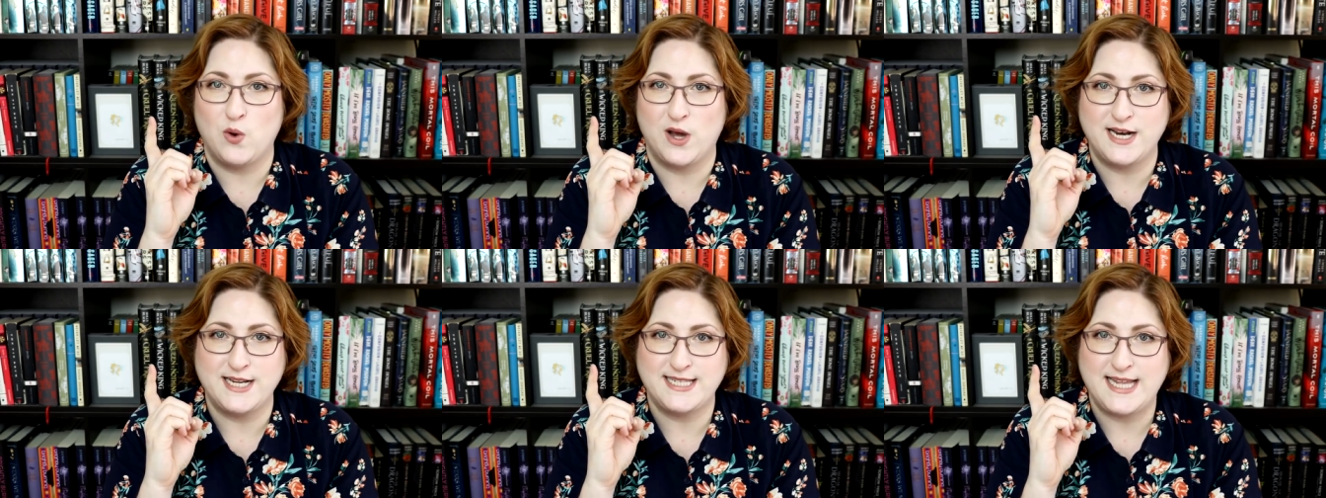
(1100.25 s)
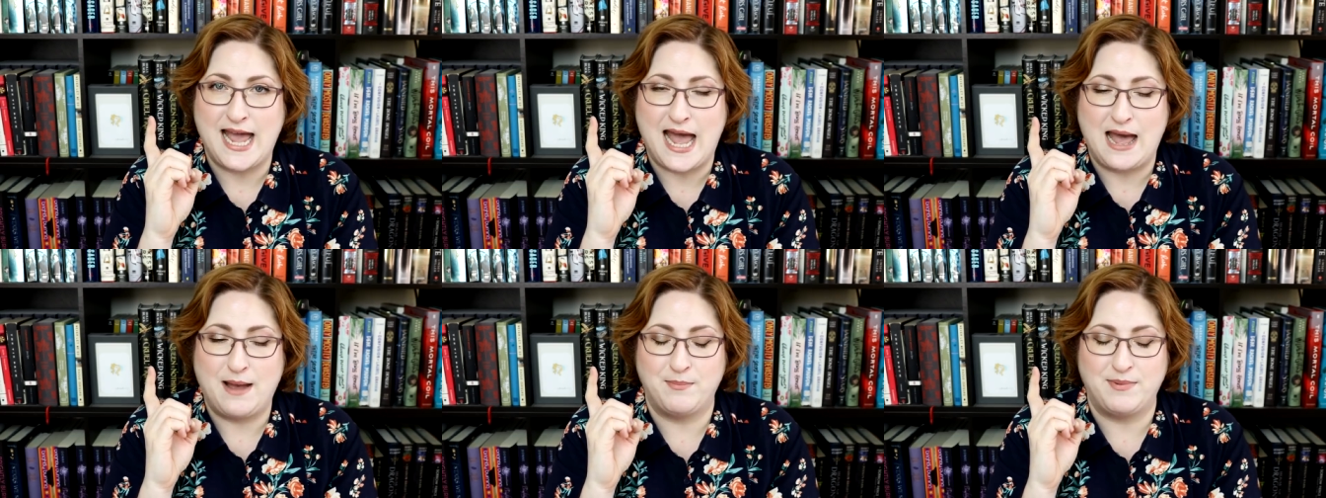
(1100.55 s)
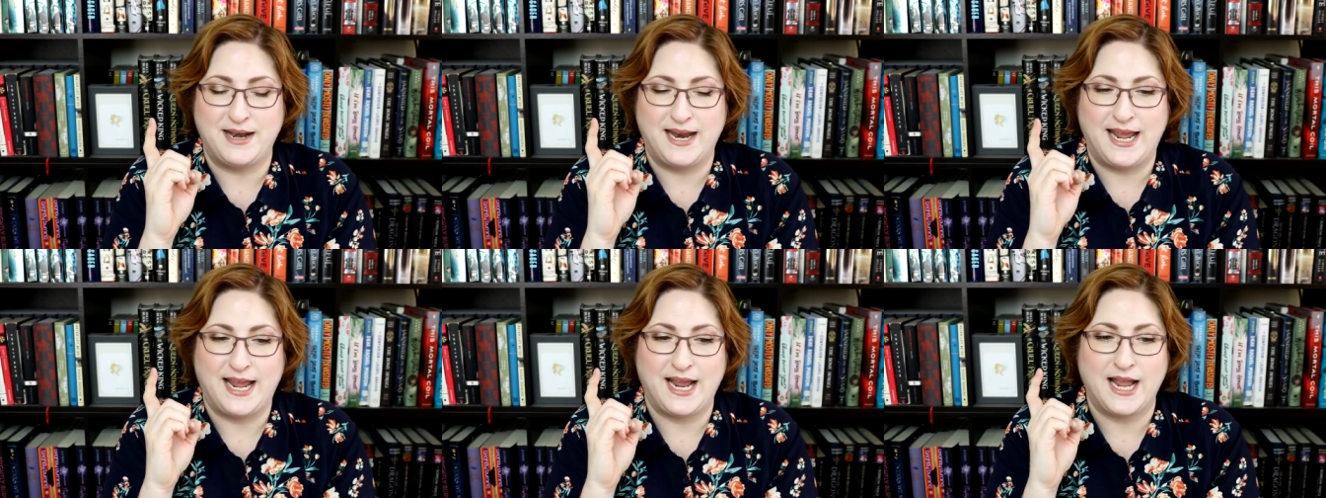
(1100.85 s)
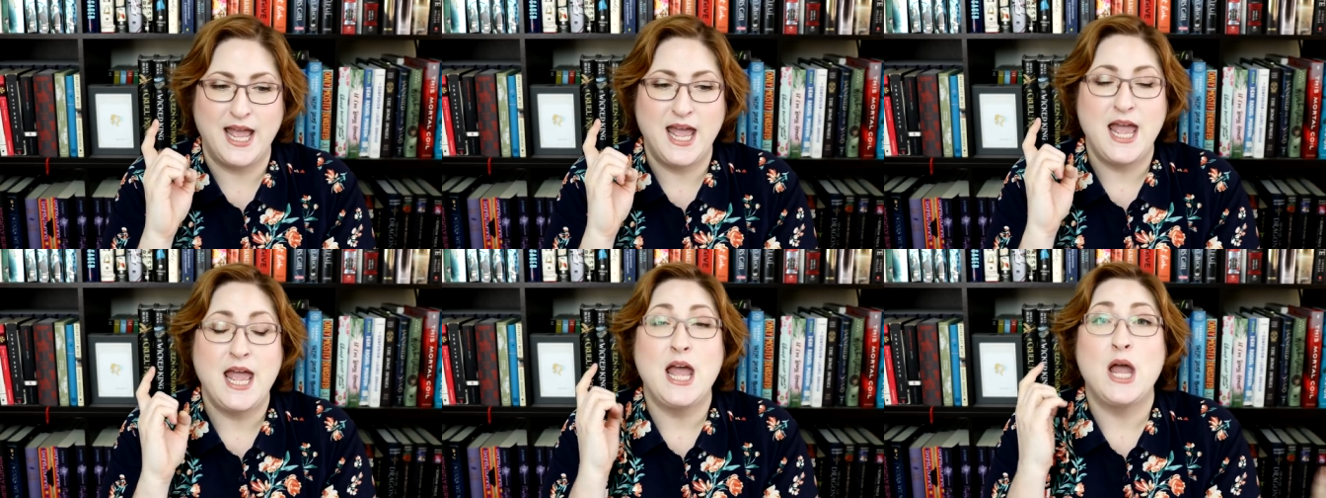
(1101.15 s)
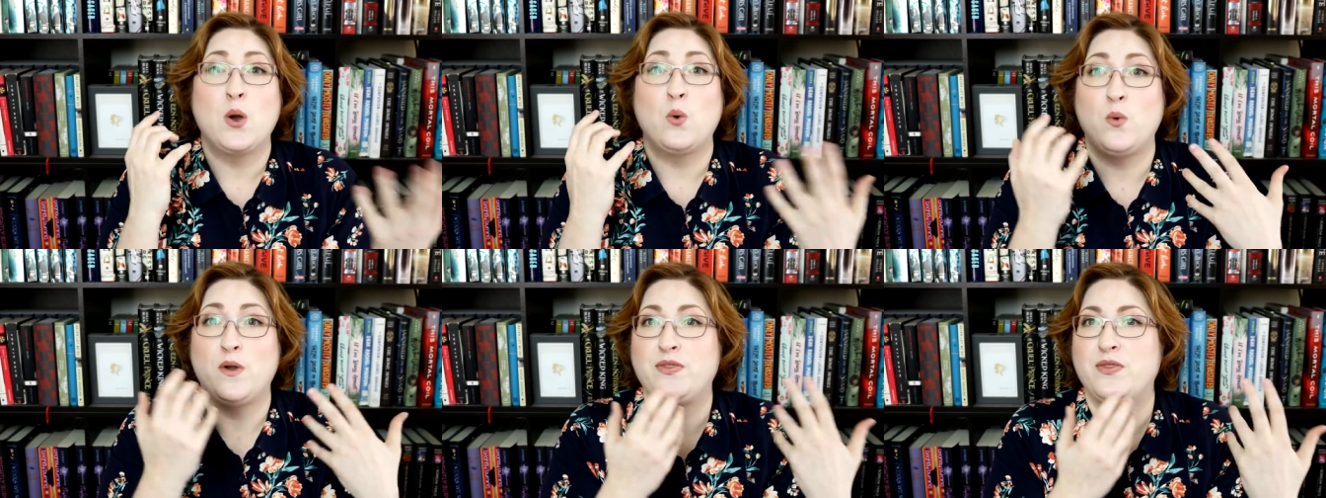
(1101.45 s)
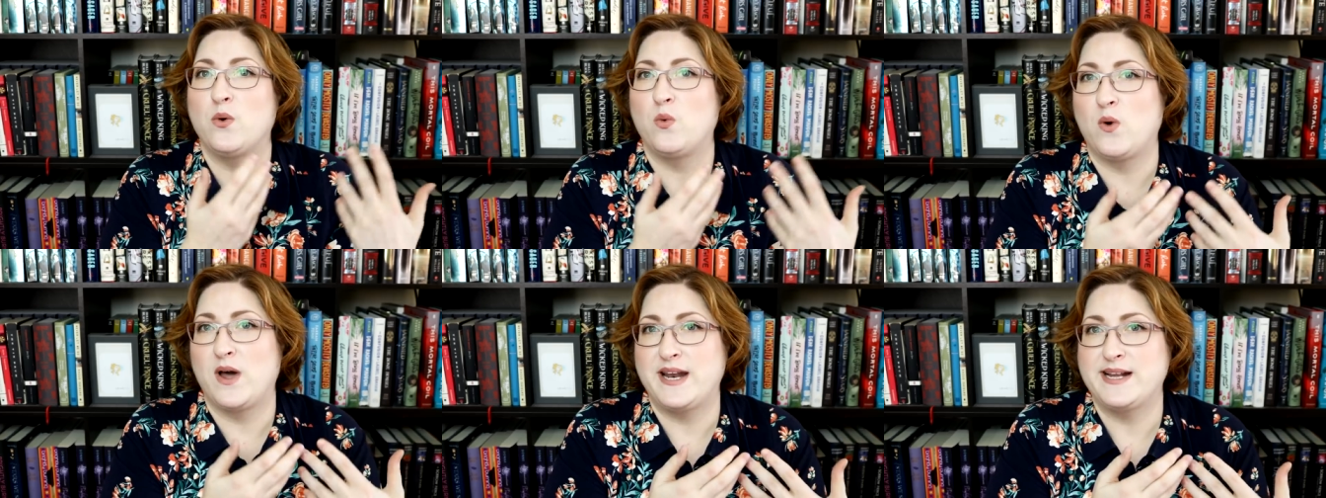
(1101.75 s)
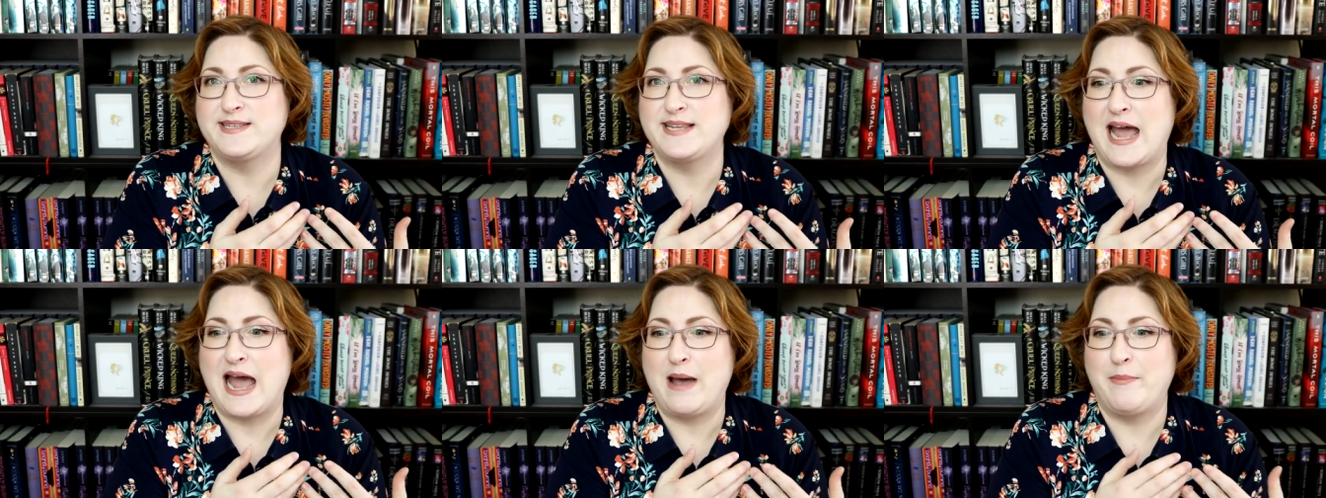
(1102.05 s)
what is happening with the what
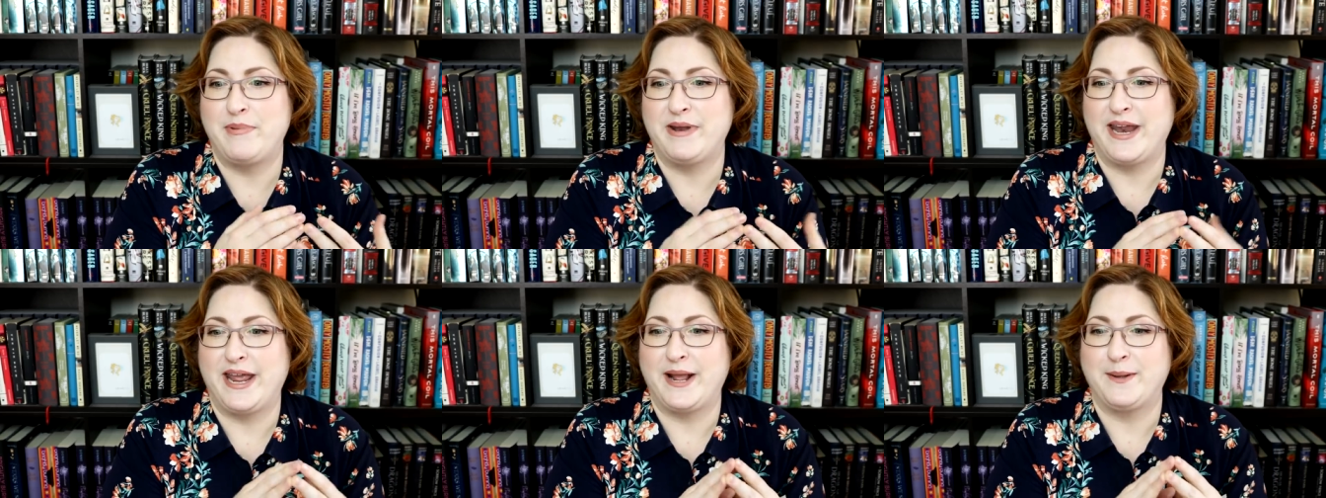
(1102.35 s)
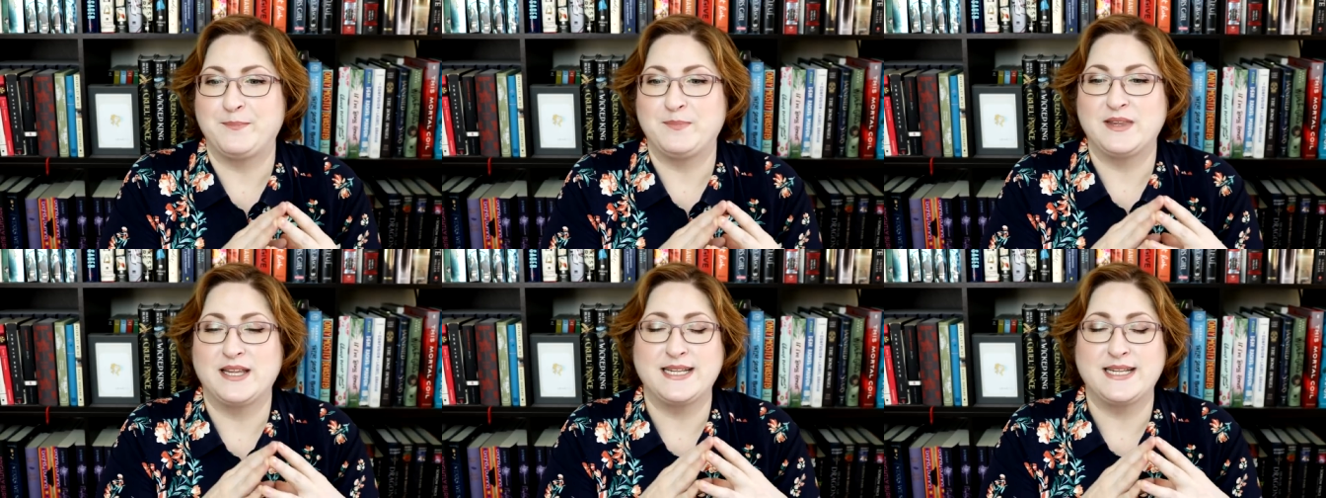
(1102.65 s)
is happening?